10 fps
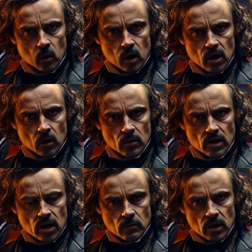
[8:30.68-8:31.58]
while always
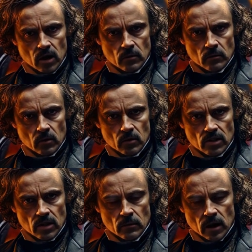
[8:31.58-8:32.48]
keeping
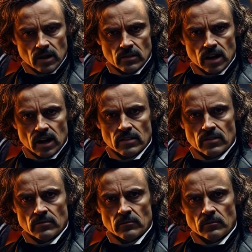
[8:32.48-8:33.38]
utmost in mind that
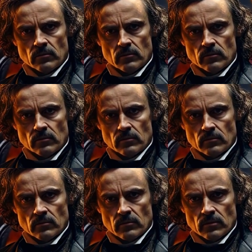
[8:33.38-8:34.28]

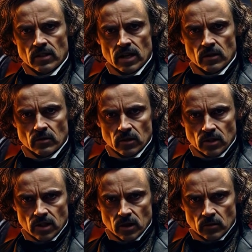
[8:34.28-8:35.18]
never to
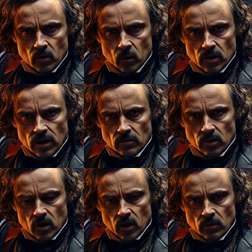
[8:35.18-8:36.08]
suffer would
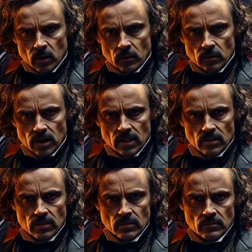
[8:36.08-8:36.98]
never to have been
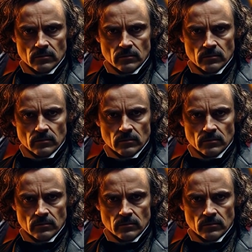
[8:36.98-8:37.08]
blessed.